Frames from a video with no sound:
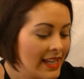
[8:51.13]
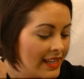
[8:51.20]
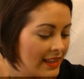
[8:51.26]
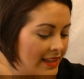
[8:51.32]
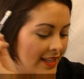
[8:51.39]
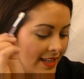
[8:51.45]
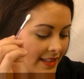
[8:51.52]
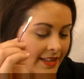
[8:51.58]

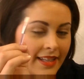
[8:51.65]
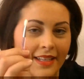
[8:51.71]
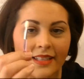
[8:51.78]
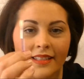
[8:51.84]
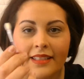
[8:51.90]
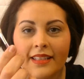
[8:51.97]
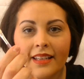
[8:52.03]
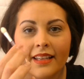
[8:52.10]
This
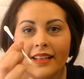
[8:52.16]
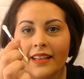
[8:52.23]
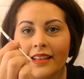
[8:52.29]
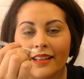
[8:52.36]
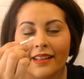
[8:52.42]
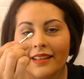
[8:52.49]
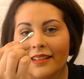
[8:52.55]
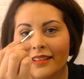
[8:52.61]
is
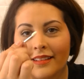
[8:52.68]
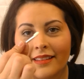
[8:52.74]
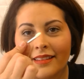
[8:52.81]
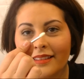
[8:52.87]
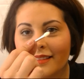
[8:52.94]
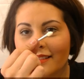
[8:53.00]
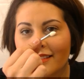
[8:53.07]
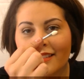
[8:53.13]

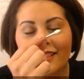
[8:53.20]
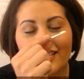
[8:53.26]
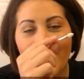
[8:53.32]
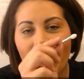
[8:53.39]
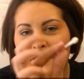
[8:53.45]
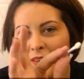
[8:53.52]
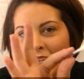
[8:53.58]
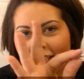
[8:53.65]

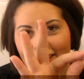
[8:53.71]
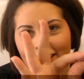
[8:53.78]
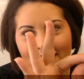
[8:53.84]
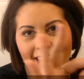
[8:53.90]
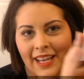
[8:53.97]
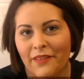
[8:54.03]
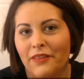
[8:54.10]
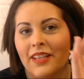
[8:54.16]

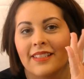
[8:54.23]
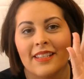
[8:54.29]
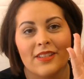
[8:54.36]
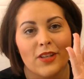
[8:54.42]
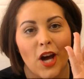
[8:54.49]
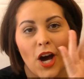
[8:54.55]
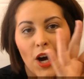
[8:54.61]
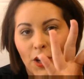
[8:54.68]
definitely, if this
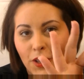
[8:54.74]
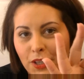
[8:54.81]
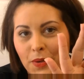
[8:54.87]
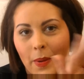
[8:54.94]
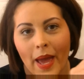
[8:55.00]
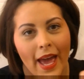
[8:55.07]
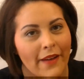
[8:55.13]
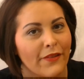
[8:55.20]
is all
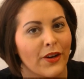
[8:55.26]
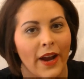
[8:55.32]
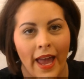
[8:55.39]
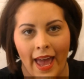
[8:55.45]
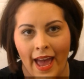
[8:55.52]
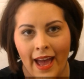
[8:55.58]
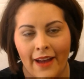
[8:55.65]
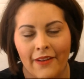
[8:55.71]
you ever
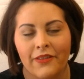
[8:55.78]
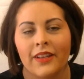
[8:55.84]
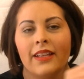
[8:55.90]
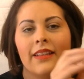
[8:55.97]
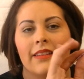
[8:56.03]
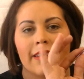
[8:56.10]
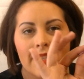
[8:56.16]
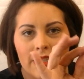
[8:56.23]
have,
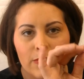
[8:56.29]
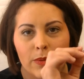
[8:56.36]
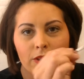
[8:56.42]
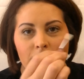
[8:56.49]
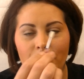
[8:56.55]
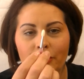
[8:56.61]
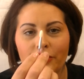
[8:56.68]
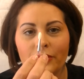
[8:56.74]
this will
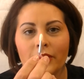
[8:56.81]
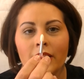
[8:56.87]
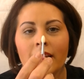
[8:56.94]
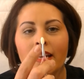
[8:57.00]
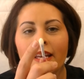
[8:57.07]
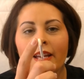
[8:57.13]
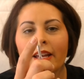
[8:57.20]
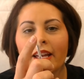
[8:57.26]
do.
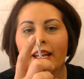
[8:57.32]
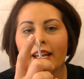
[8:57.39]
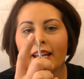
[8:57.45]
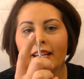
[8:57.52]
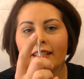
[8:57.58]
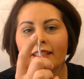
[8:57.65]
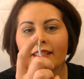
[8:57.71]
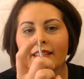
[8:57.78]

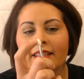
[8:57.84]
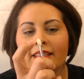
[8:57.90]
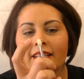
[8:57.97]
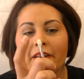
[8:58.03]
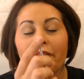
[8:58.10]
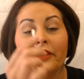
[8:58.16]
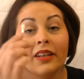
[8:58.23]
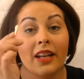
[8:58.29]
It's
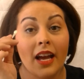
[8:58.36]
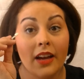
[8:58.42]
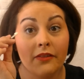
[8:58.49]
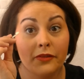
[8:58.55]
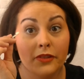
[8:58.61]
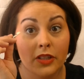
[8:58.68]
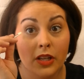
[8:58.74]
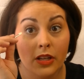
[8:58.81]
stiff
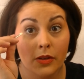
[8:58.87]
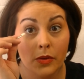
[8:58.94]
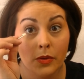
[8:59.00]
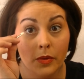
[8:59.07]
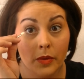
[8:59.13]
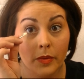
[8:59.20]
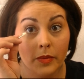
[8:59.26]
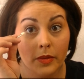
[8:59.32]
enough
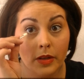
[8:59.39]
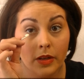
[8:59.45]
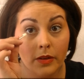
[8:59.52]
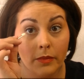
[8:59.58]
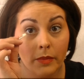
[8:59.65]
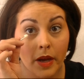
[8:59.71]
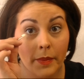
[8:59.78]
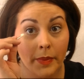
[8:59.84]
to
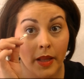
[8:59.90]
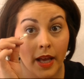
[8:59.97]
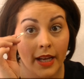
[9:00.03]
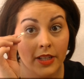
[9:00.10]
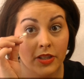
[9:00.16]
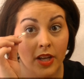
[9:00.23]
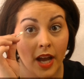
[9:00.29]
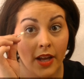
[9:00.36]
apply
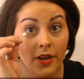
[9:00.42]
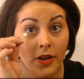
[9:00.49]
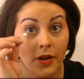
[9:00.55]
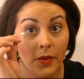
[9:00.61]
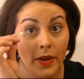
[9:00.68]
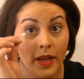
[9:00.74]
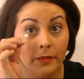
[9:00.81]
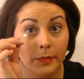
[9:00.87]

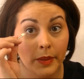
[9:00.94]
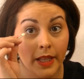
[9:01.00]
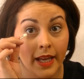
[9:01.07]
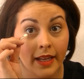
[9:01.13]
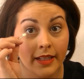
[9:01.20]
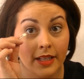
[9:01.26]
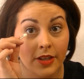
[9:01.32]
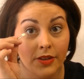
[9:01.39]
shadow and
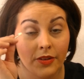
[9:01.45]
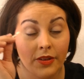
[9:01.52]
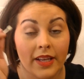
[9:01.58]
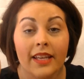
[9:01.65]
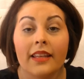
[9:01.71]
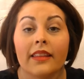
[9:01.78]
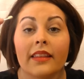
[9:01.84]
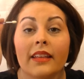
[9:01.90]
blend
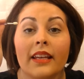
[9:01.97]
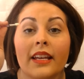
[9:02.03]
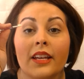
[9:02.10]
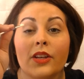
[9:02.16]
underneath.